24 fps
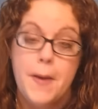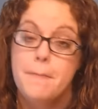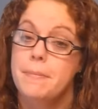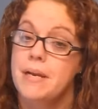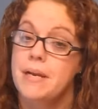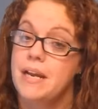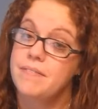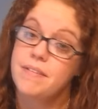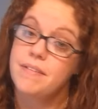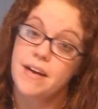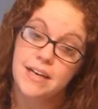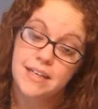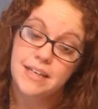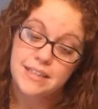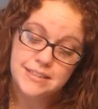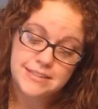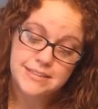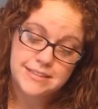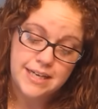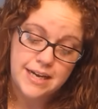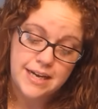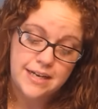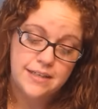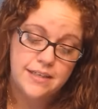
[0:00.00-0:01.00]
But I finally
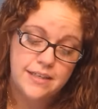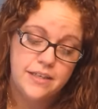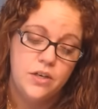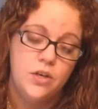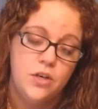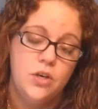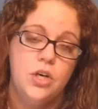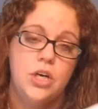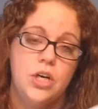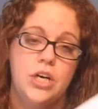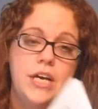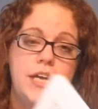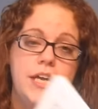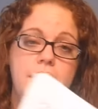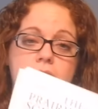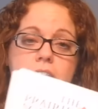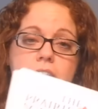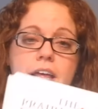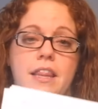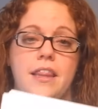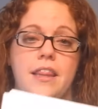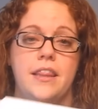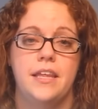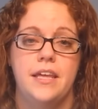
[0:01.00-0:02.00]
decided on
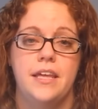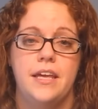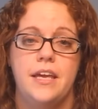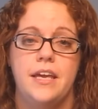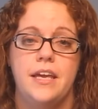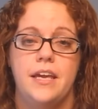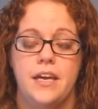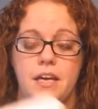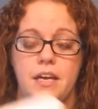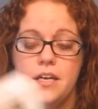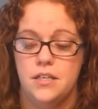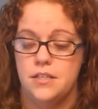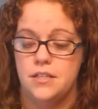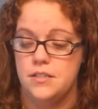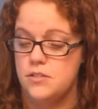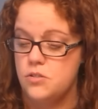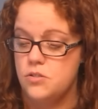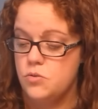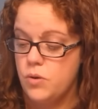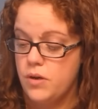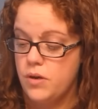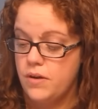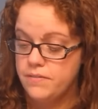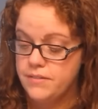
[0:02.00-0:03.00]
the
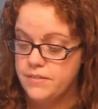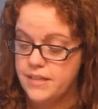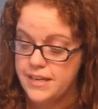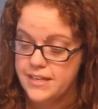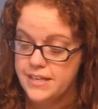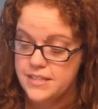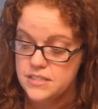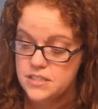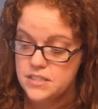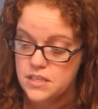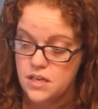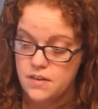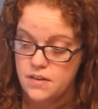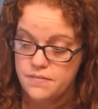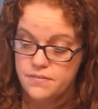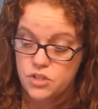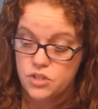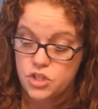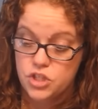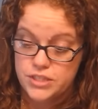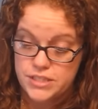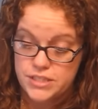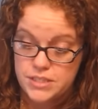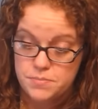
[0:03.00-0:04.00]
12 Days of
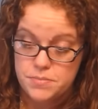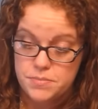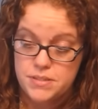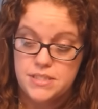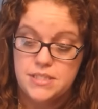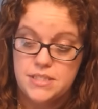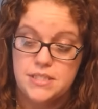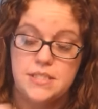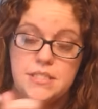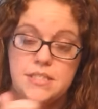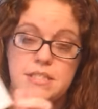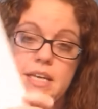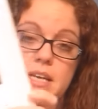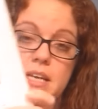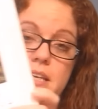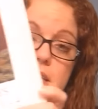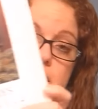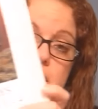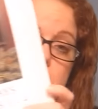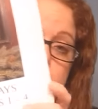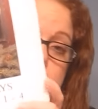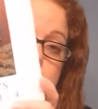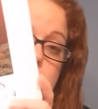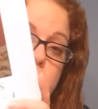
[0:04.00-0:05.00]
Christmas
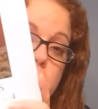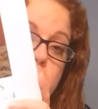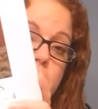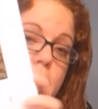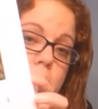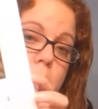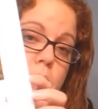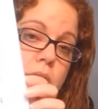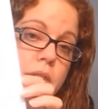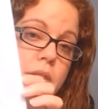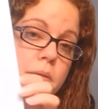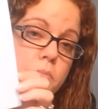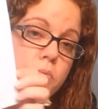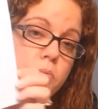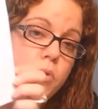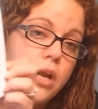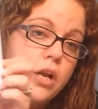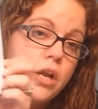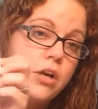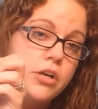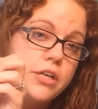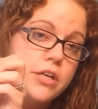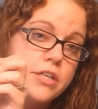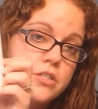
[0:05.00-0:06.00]
Santas by the
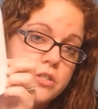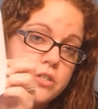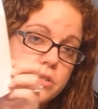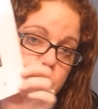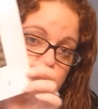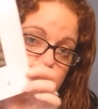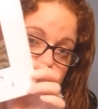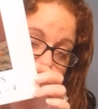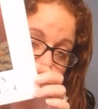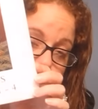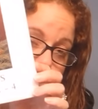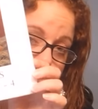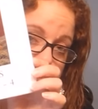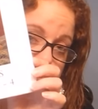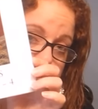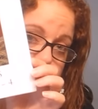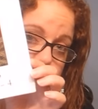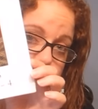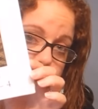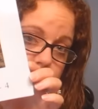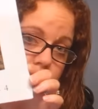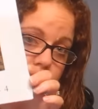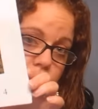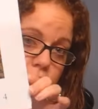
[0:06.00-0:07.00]
Prairie Schooler
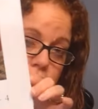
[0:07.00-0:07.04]
since they're